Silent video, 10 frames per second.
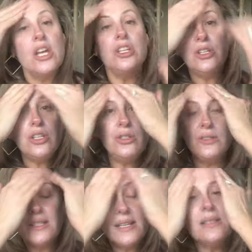You could
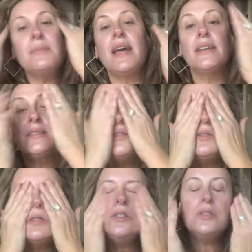use it as a mask.
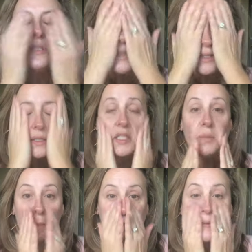You could use it to
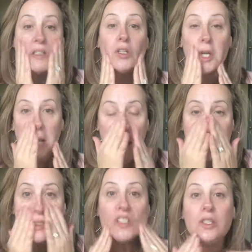sleep in. You could
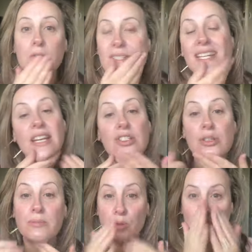actually use it as
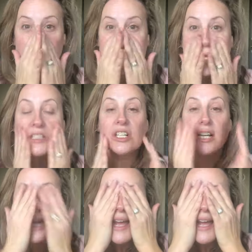your moisturizer.